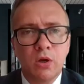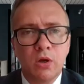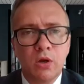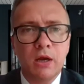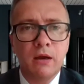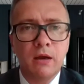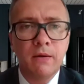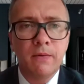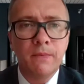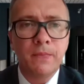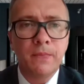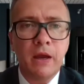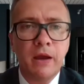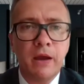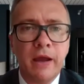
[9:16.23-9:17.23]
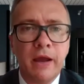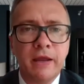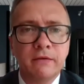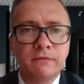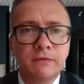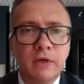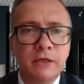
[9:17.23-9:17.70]

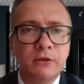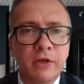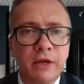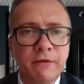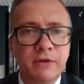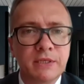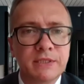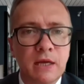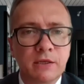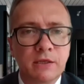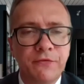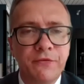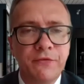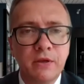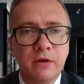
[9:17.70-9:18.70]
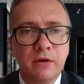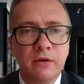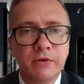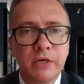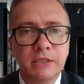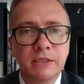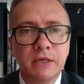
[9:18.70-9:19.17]
I don't have exact figure
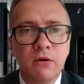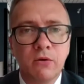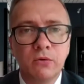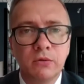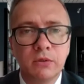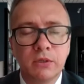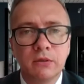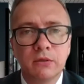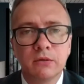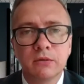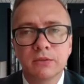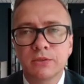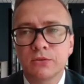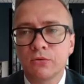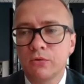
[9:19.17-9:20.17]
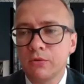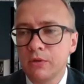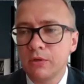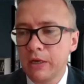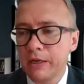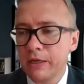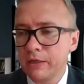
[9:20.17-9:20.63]
right now, so
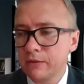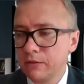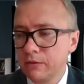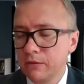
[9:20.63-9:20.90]
I can